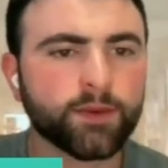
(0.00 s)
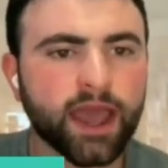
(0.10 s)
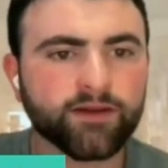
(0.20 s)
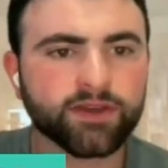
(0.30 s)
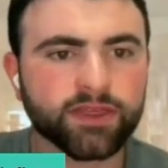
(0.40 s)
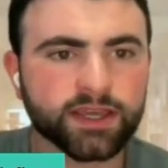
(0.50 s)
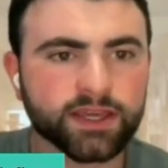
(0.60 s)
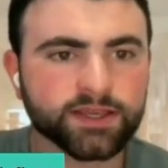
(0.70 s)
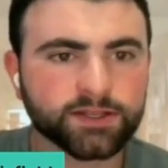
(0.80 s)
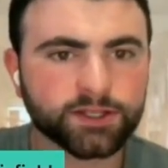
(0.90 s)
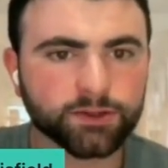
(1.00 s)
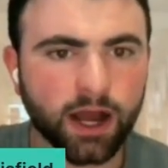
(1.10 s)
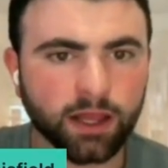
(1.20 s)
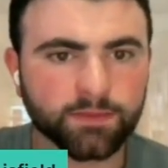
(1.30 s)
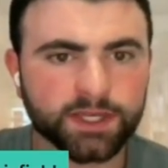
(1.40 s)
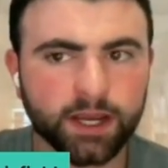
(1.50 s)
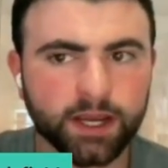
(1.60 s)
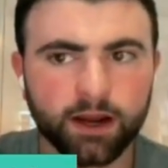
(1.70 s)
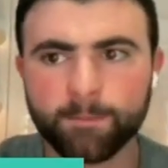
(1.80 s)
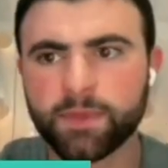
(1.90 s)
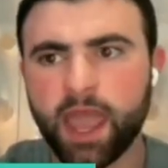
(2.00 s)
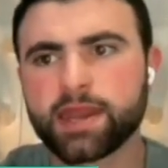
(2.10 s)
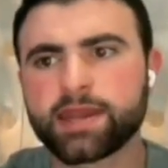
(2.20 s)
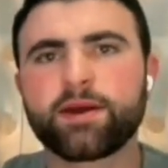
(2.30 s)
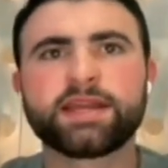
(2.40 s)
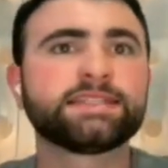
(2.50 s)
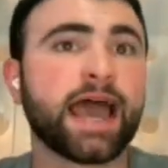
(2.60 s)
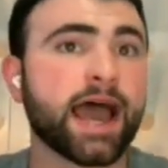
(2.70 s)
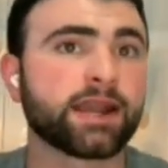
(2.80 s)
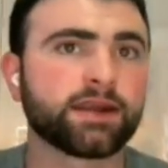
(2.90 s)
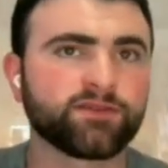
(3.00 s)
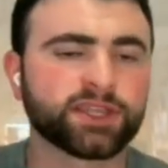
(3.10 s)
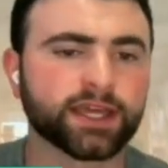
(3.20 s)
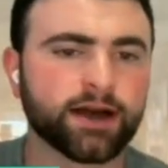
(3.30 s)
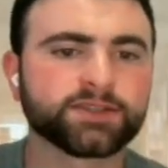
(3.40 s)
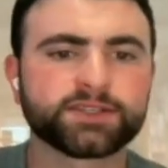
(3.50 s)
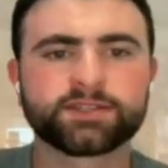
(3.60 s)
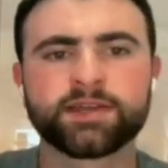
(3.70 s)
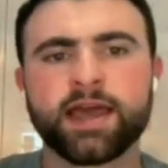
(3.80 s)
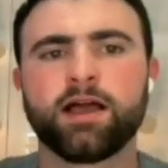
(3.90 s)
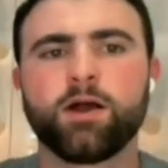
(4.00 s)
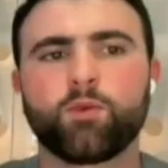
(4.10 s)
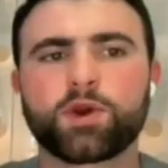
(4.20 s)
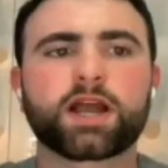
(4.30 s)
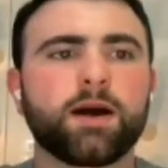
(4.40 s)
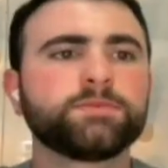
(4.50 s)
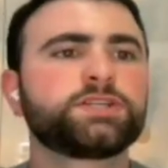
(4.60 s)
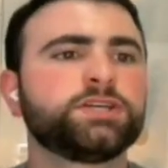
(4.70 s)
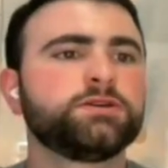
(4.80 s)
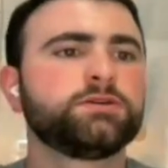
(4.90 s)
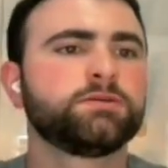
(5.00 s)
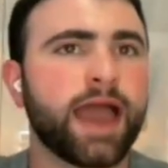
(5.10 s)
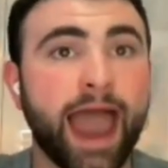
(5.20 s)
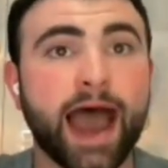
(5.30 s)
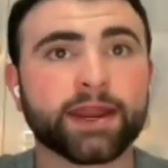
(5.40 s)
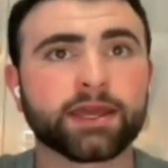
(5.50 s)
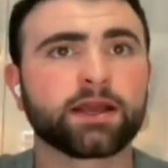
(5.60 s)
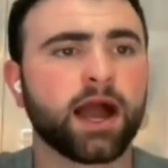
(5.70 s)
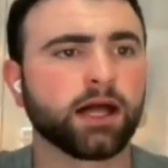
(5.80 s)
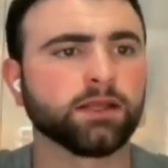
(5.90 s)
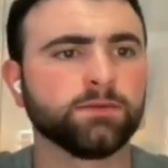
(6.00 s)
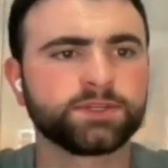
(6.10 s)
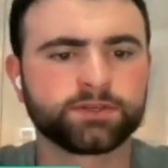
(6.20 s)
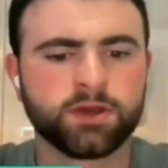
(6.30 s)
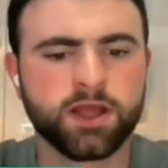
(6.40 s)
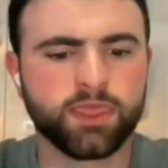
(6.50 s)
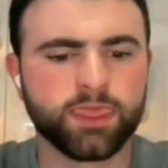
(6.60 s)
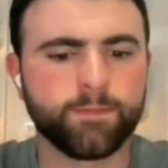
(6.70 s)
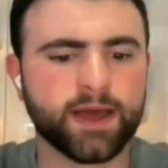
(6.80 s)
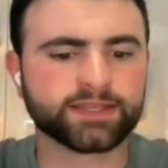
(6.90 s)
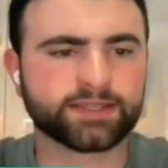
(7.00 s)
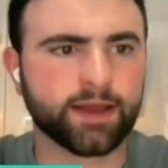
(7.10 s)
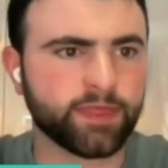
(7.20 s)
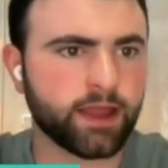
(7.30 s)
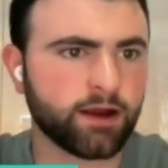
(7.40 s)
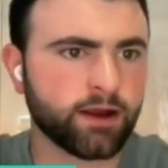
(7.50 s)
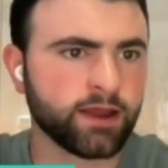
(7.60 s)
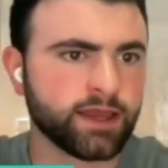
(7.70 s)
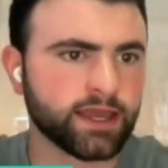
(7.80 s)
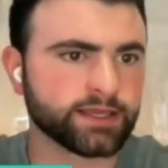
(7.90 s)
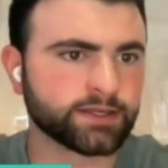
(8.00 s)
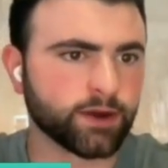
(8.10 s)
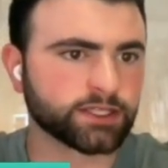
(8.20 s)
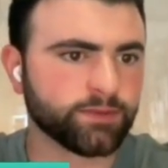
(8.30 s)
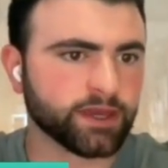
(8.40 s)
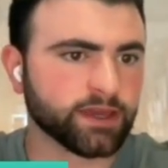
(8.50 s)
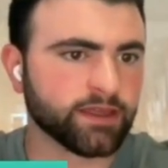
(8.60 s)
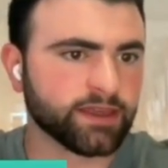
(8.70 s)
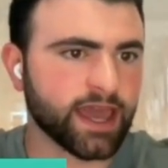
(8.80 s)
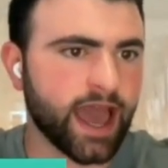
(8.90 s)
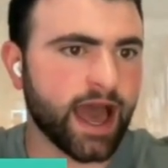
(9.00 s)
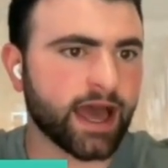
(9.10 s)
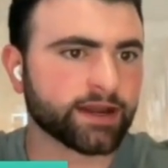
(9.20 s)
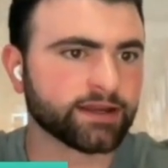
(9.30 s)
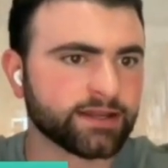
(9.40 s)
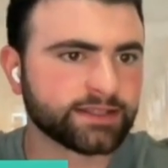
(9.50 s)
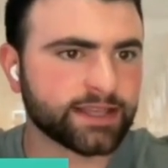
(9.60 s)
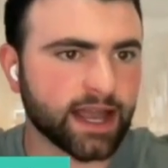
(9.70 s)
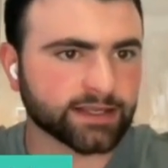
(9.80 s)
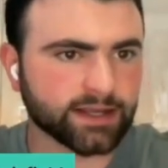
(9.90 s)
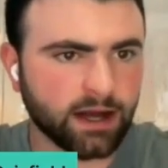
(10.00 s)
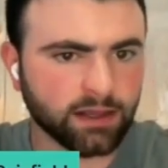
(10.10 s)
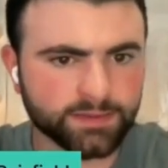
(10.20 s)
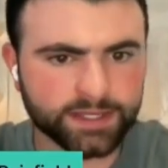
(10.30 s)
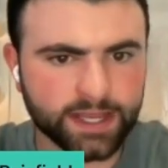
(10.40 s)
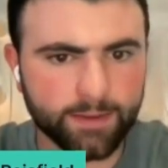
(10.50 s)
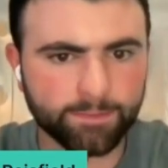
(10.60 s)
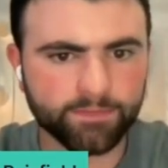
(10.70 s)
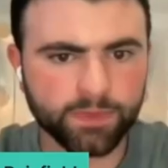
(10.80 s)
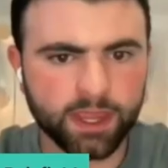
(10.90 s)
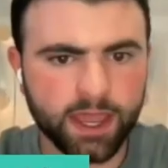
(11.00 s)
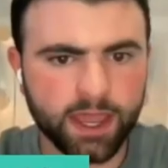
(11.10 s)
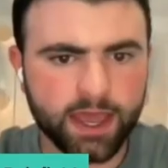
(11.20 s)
And so now we have these two columns here. Now I need to add in everything else. When it comes to adding columns, the best step there is going to be the add text column step.